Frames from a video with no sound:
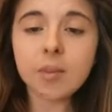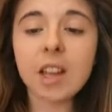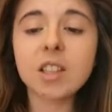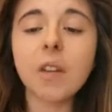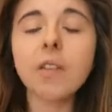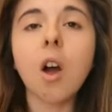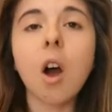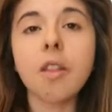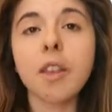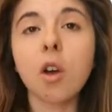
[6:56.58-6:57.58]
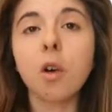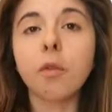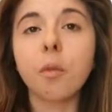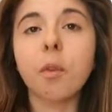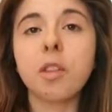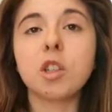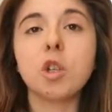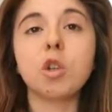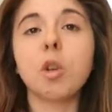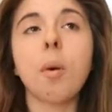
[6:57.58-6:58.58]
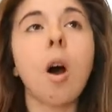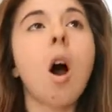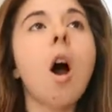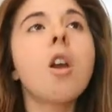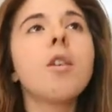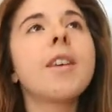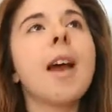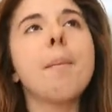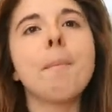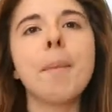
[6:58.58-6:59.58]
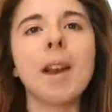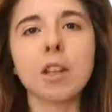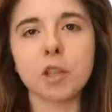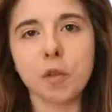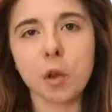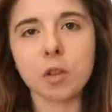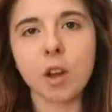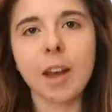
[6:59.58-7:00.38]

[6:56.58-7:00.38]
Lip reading: It's something that I think of with this YouTube. I don't get millions of views.